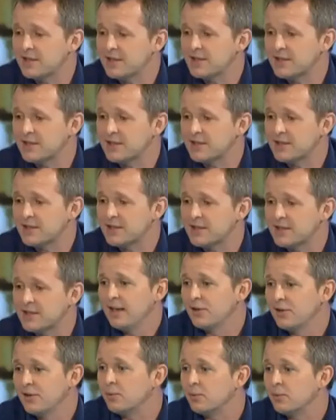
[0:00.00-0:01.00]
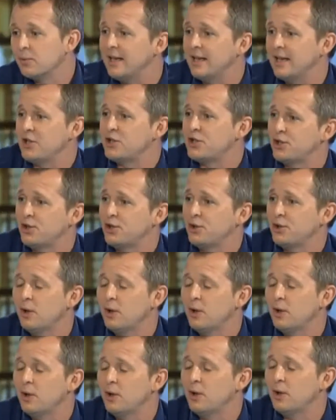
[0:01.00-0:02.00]
this is the real
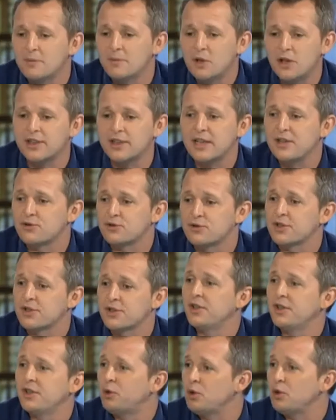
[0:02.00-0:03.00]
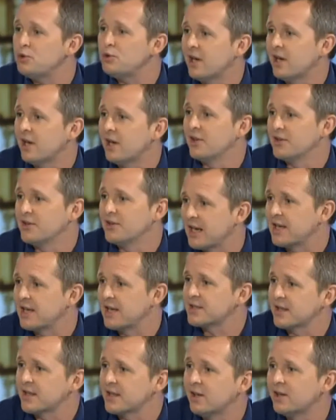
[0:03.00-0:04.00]
issue. I, am not interested in the beauty
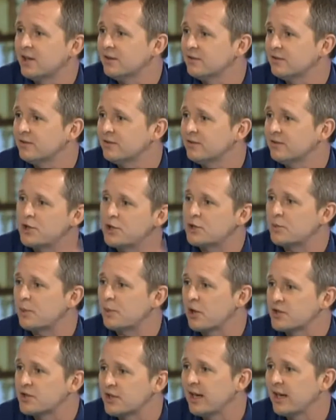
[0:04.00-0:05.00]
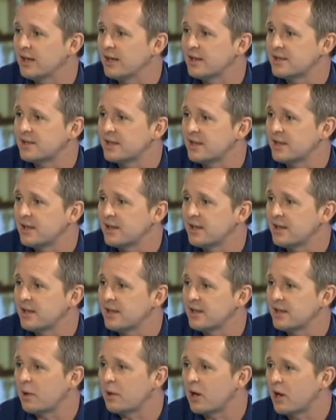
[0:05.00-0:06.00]
contest of which personality or
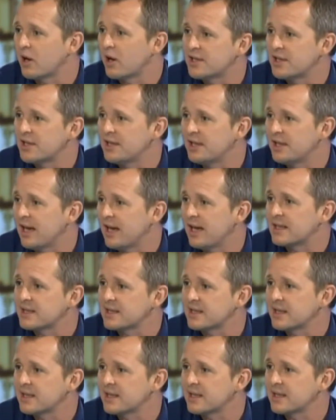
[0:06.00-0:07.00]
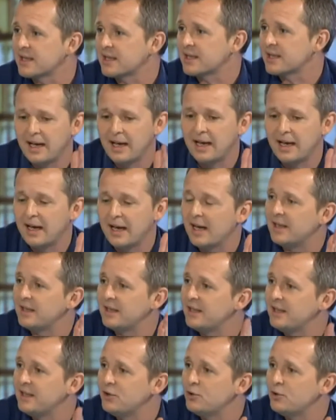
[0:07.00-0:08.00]
which party gets
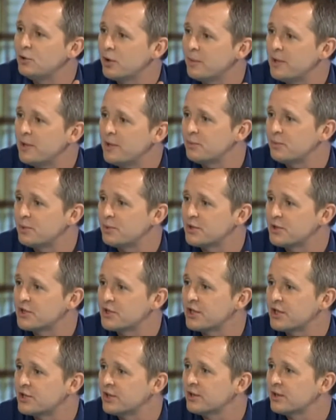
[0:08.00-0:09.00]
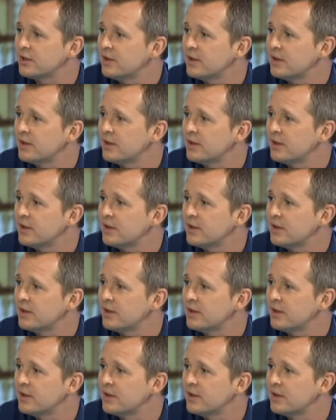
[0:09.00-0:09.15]
uh, the EU Commission. Not position. even if